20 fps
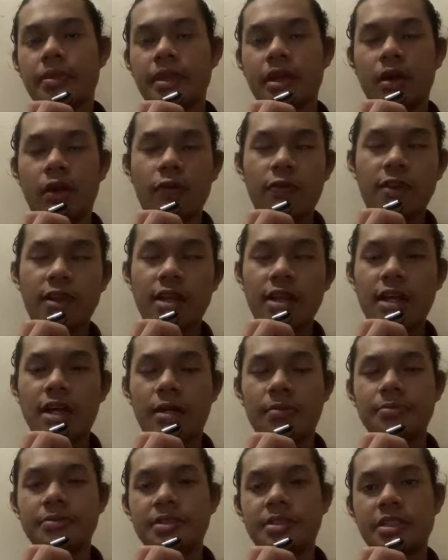They often
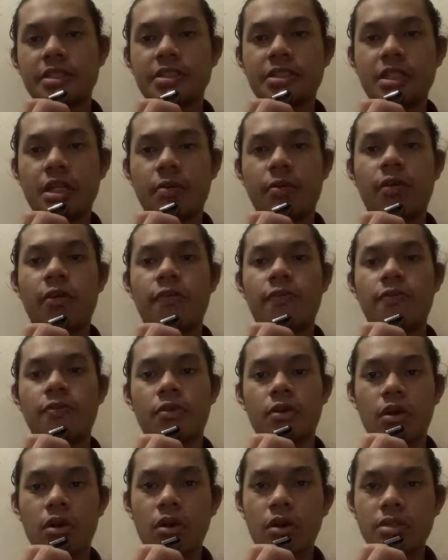come in the shape of
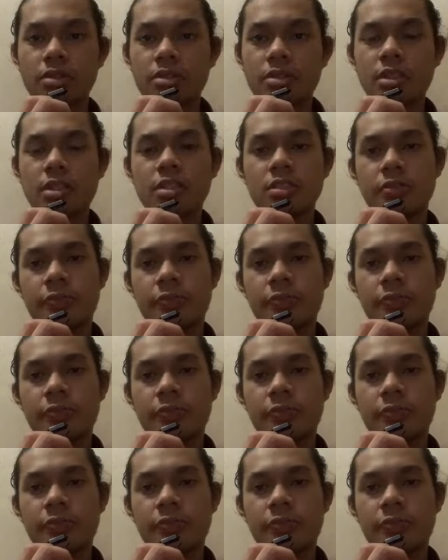rods,